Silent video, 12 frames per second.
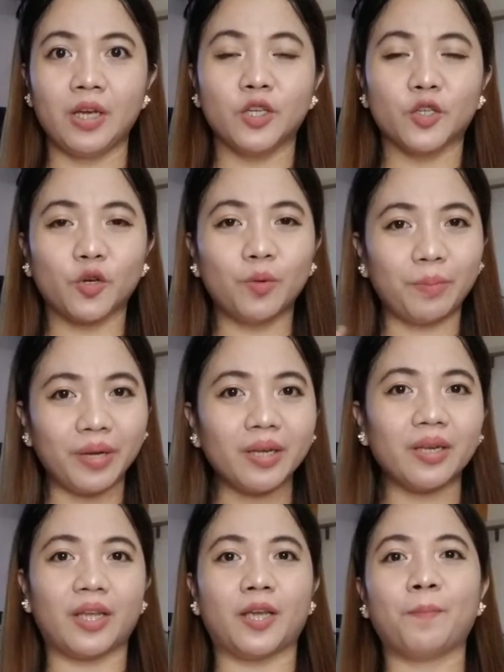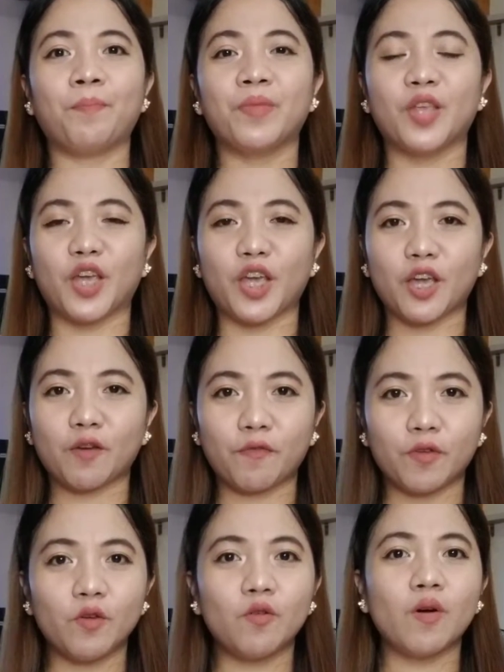So, meaning, if
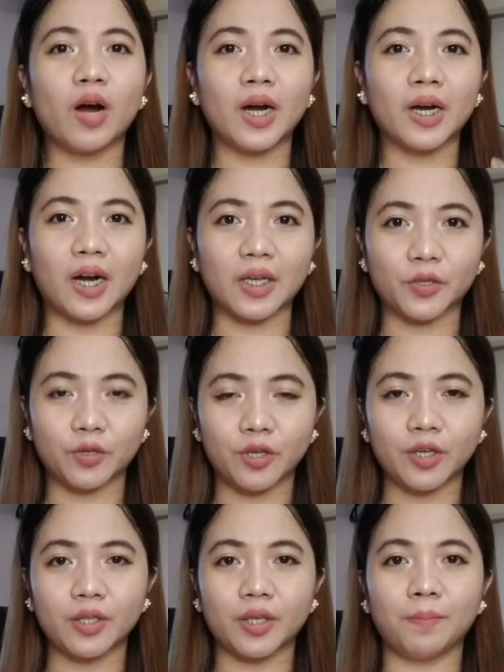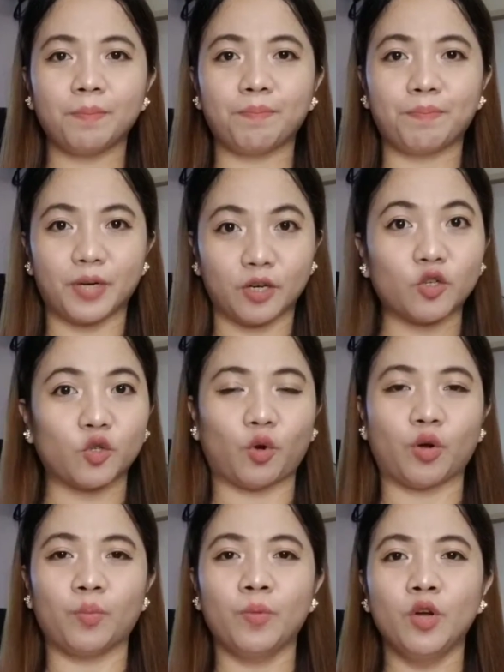you are a certain
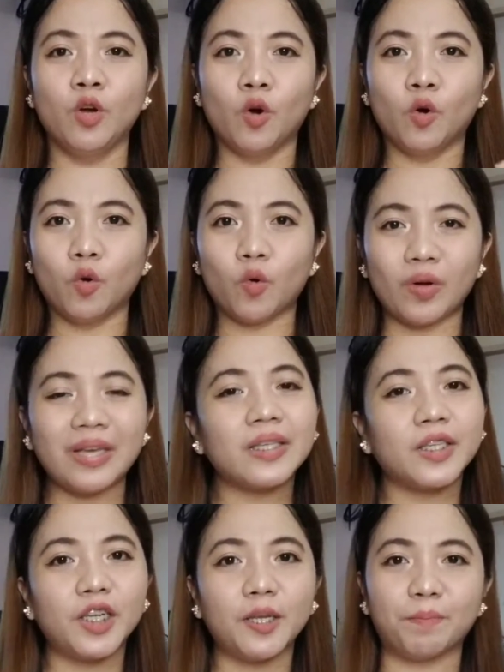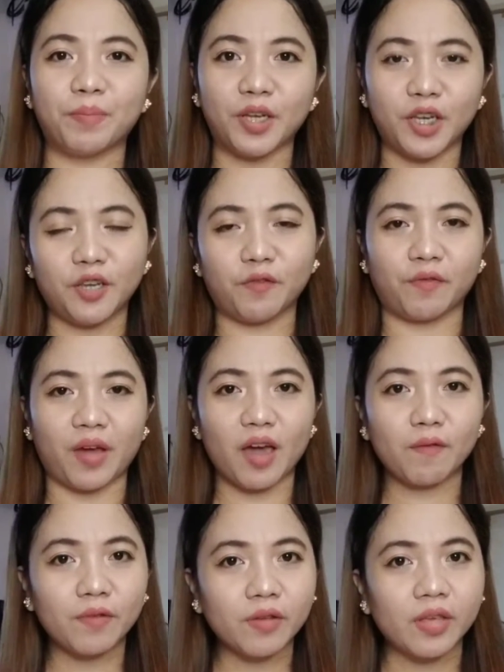person who easily believe
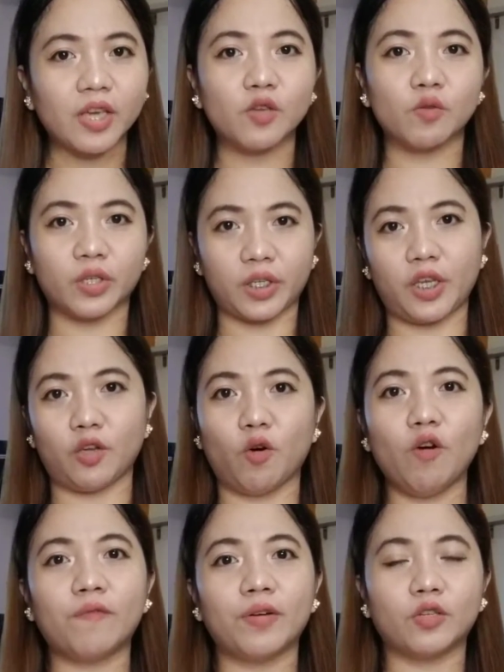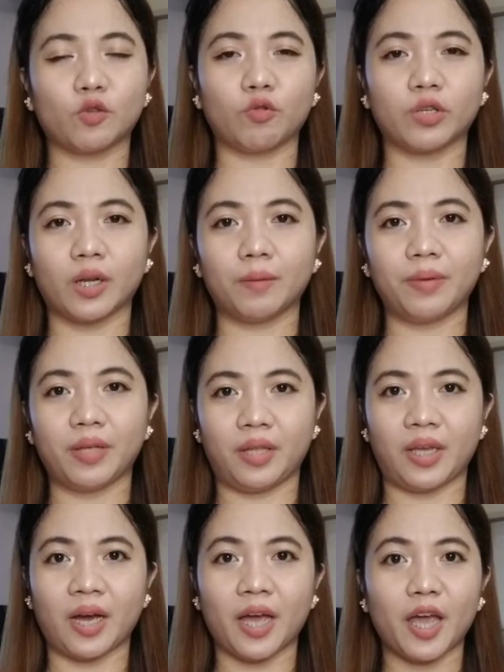everything you see over social
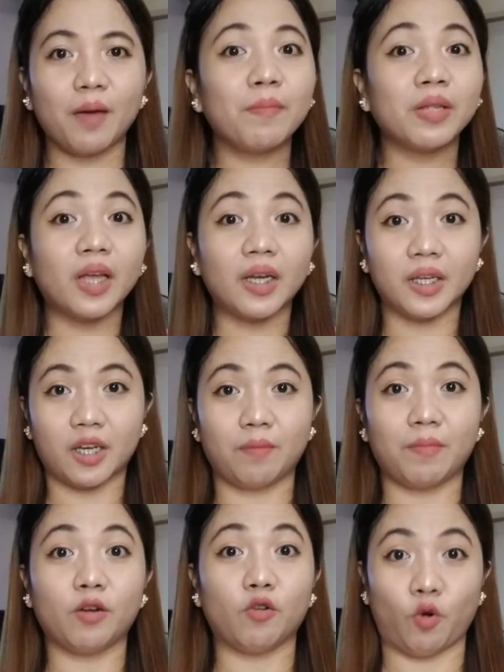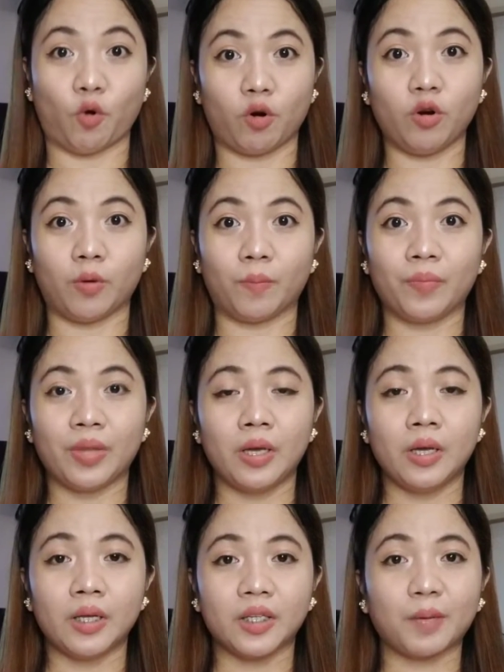media, madali kang maluloko.
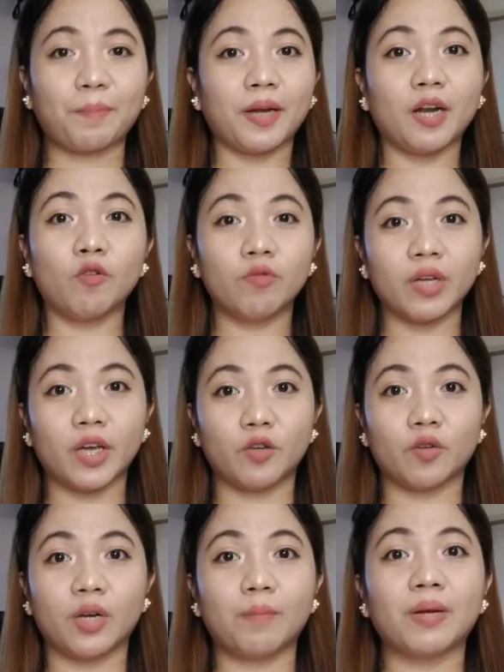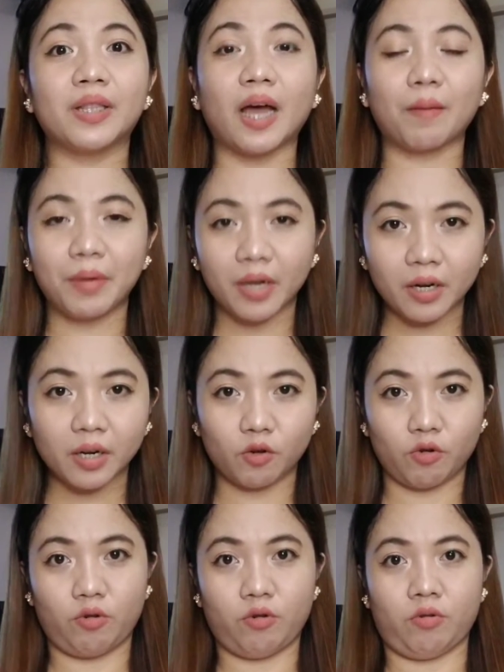Sa panahon ngayon na madami nang
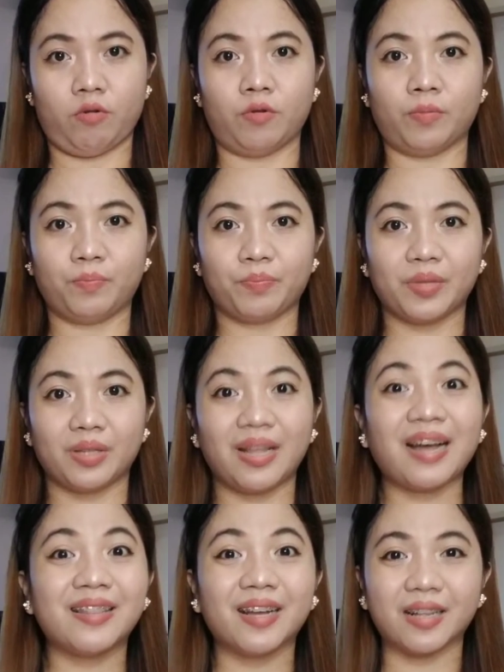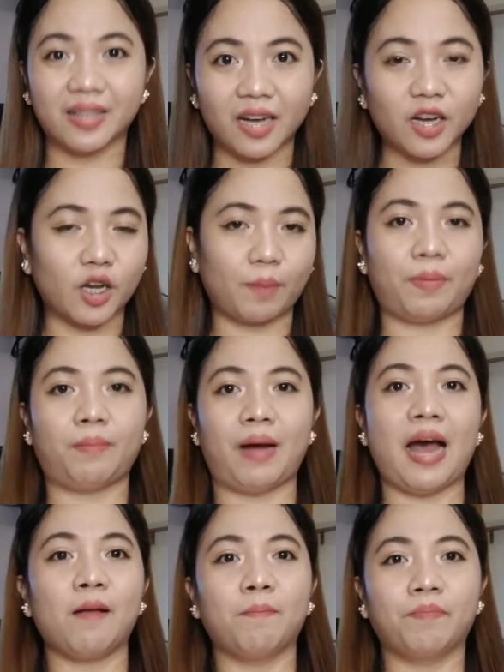naloloko, dadagdag ka pa
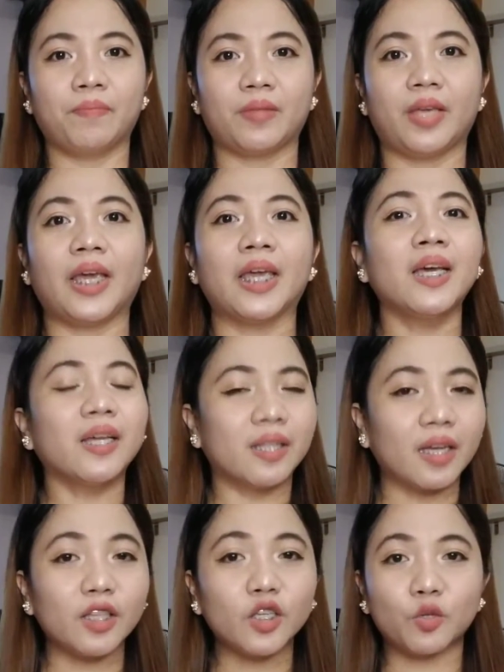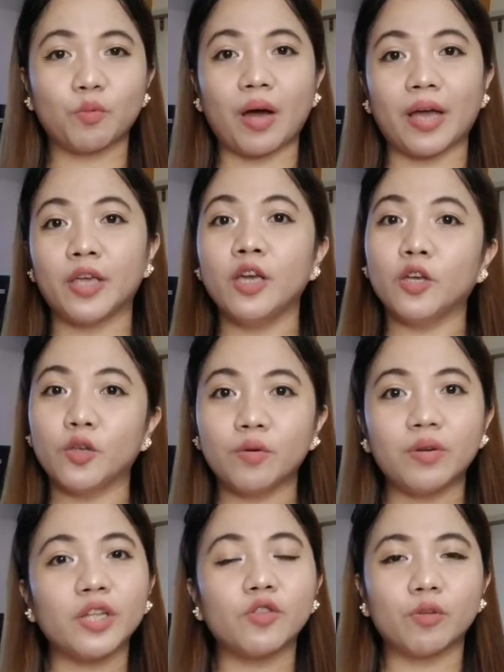ba? Okay, that is why you
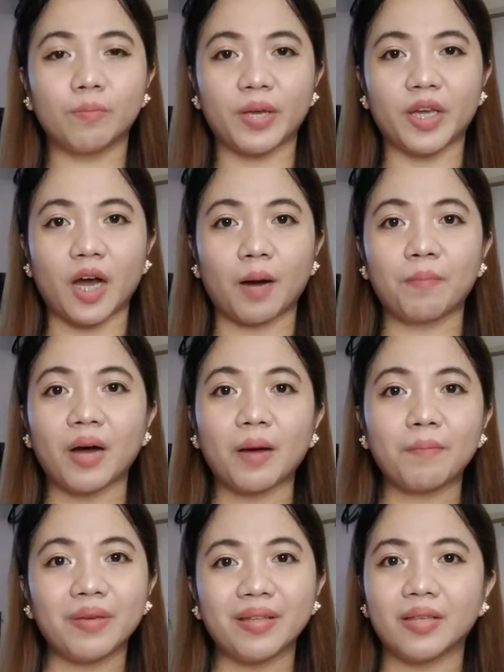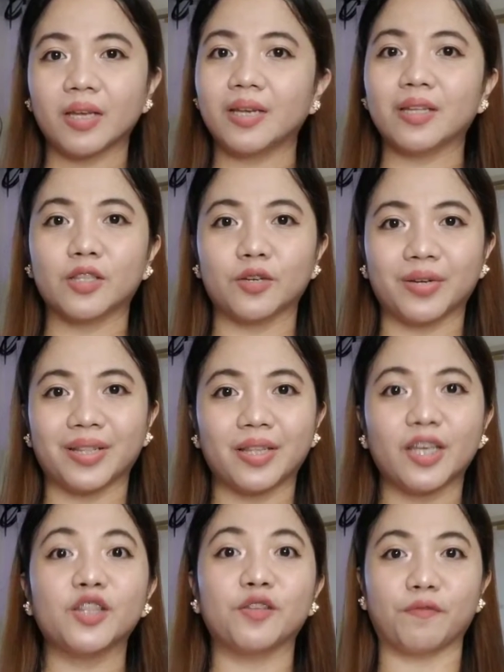need to become a media literate
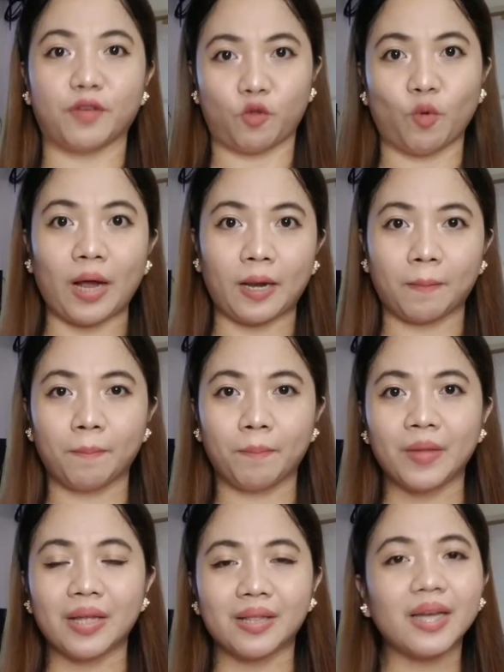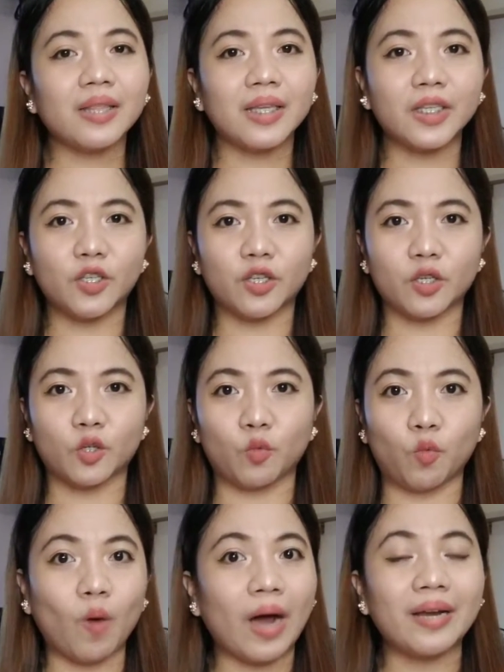individual. That is just
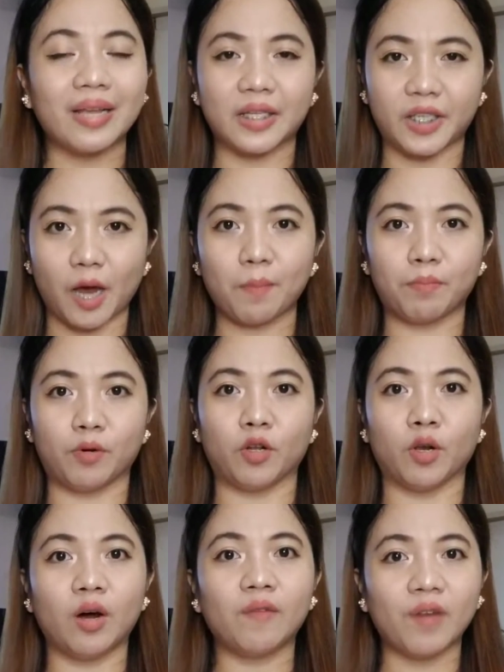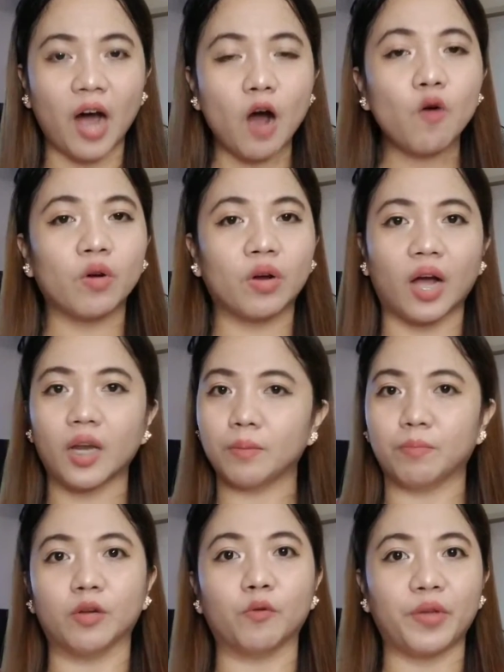one example of how
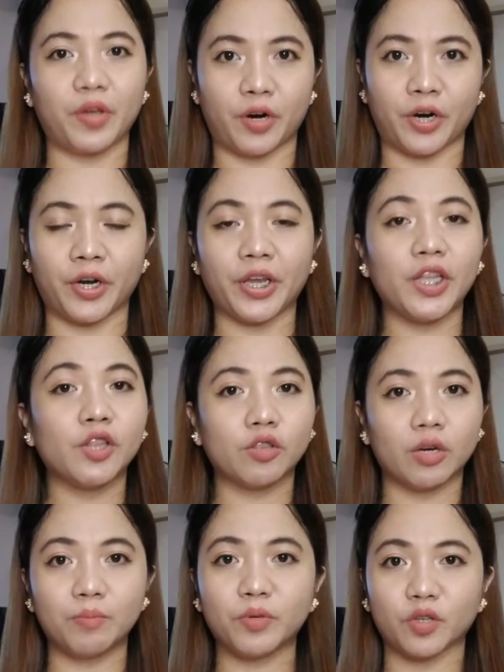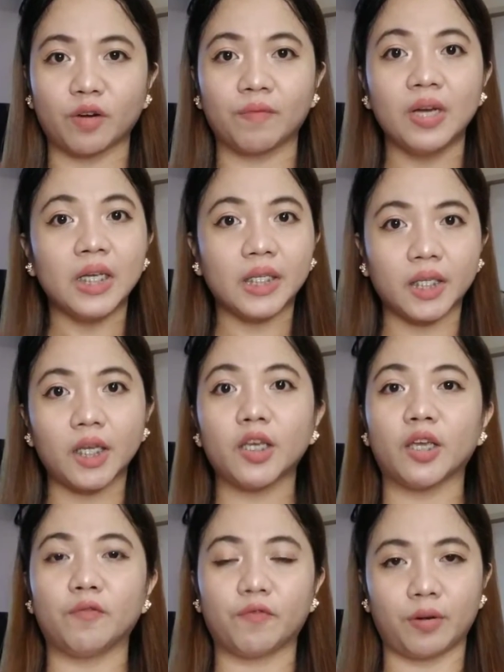gullible we are in terms of
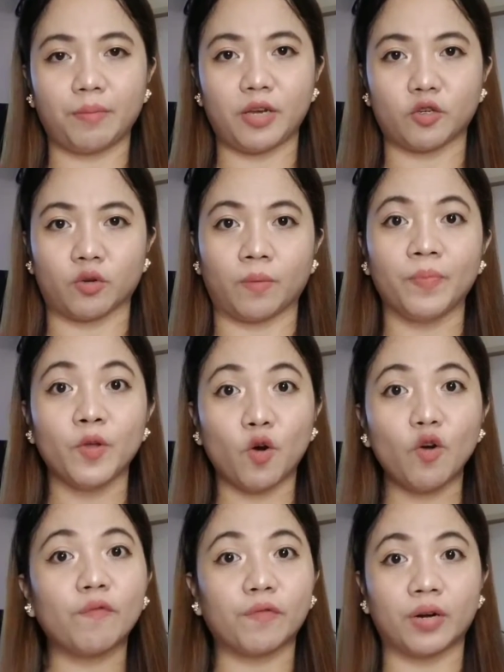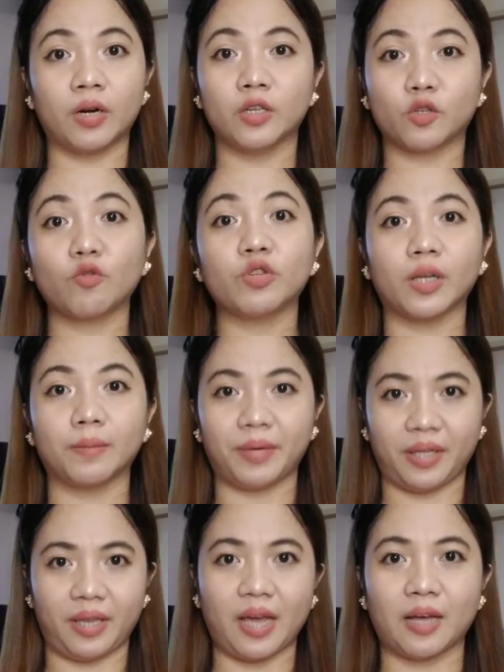seeing information over social
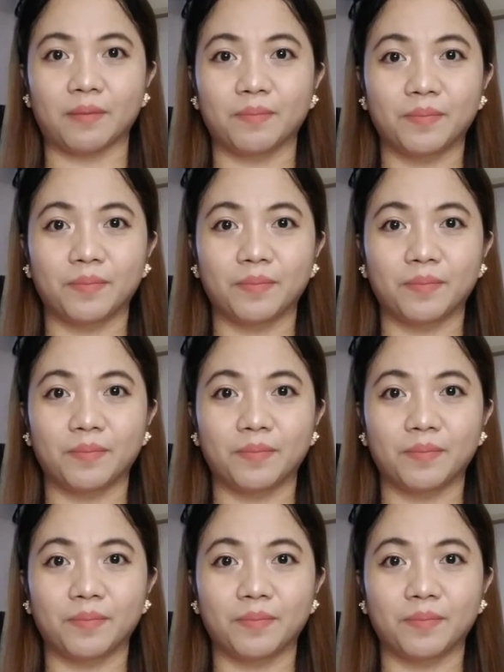media.